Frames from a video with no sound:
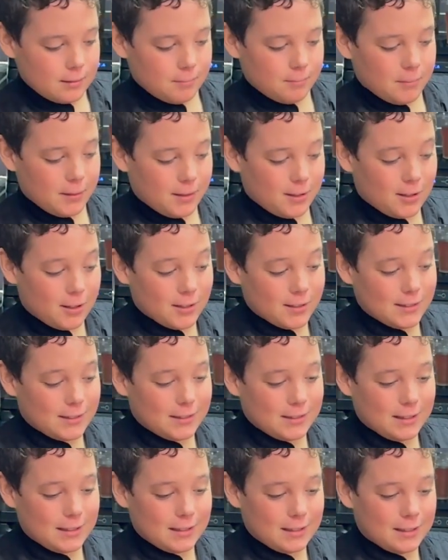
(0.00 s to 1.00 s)
Because
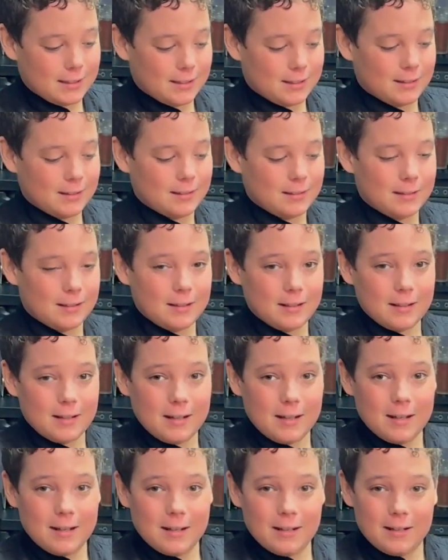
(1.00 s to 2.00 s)

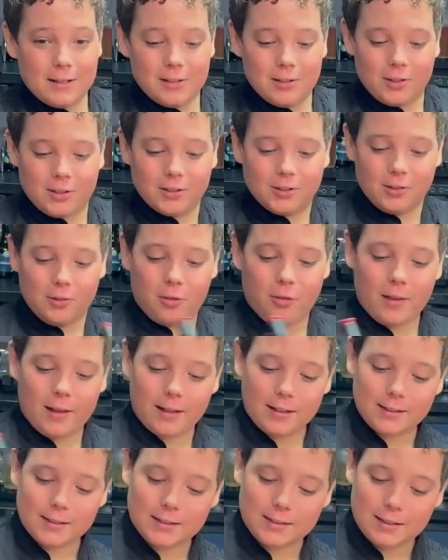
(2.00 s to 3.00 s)
you do
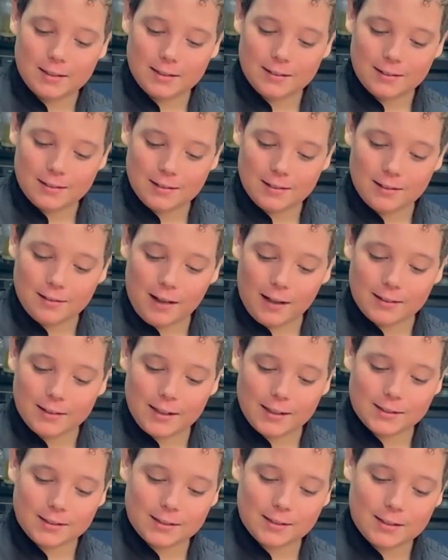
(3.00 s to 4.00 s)
things like this.